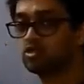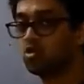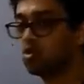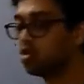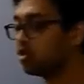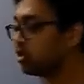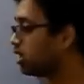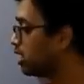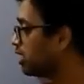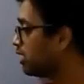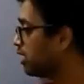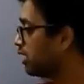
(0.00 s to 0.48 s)
you
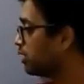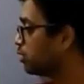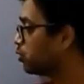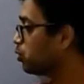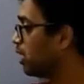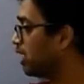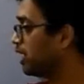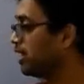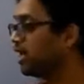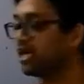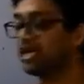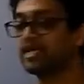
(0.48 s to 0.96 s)
only need
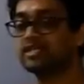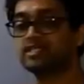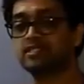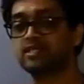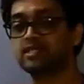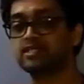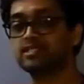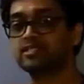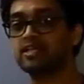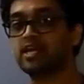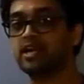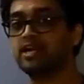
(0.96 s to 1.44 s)
to analyze
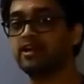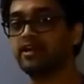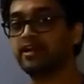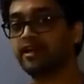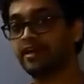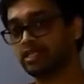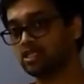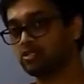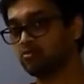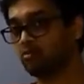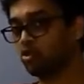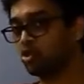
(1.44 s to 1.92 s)
this side,
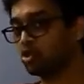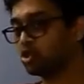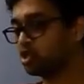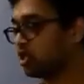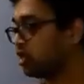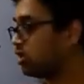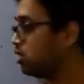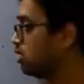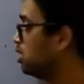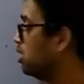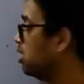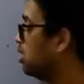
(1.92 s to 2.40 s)
x
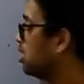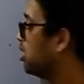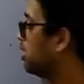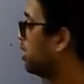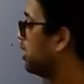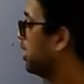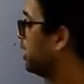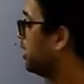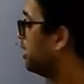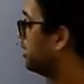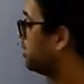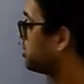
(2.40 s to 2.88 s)
motion,
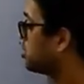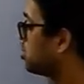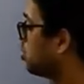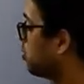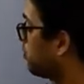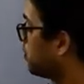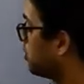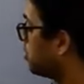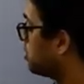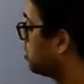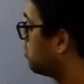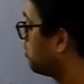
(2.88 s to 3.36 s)
right?
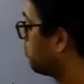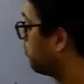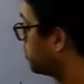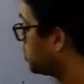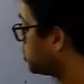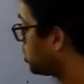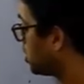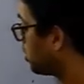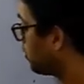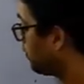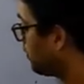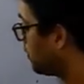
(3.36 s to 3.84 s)
So
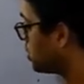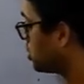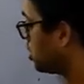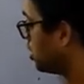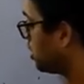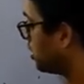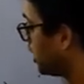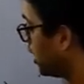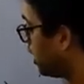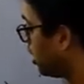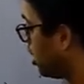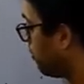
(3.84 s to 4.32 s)
which
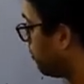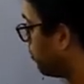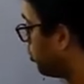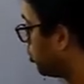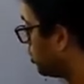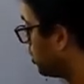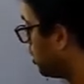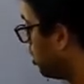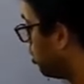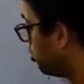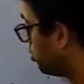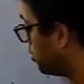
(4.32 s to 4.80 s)
equation can I
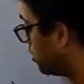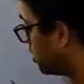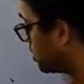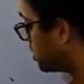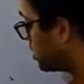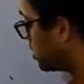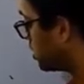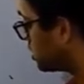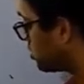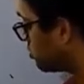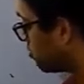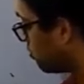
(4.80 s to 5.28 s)
put now?
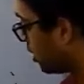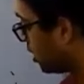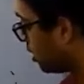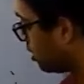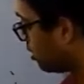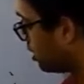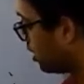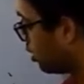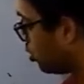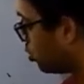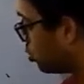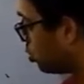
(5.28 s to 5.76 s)
This is
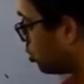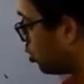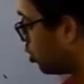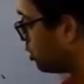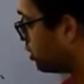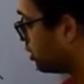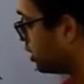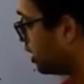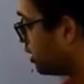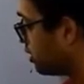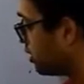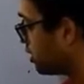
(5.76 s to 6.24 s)
one
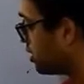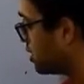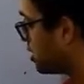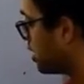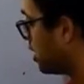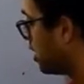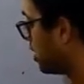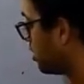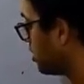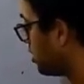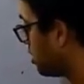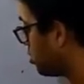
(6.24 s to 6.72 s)
known thing, this
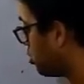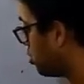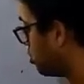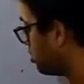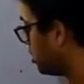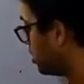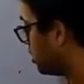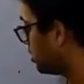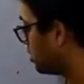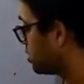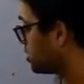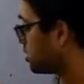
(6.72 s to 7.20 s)
is another
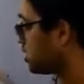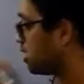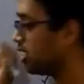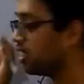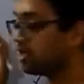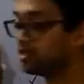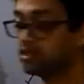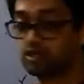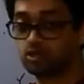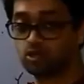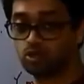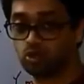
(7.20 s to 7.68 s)
known thing, this is
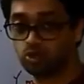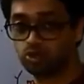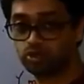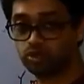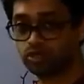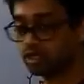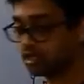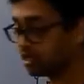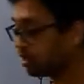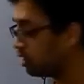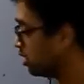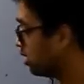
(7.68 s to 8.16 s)
another
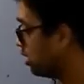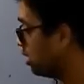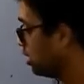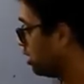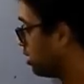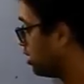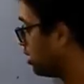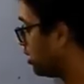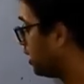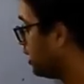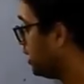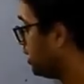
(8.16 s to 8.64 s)
known thing,
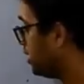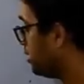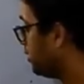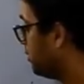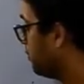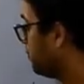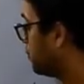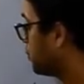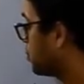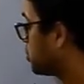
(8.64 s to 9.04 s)
right?